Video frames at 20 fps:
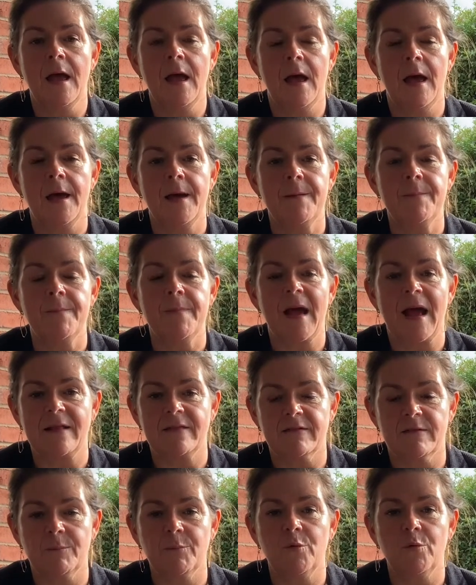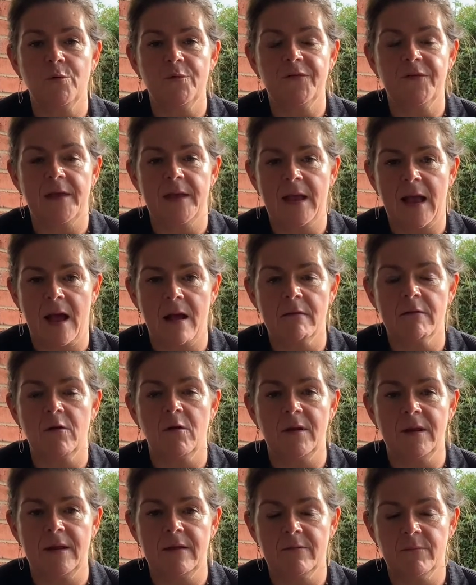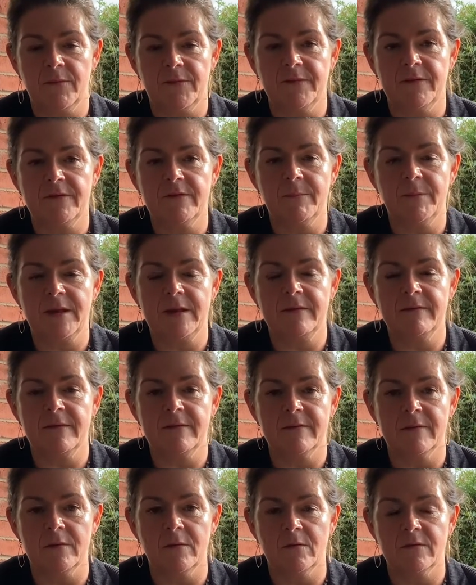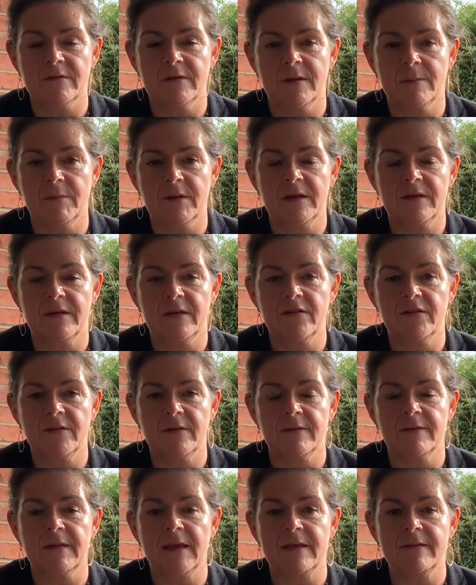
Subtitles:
and supporting our colleagues with disabilities and long-term conditions.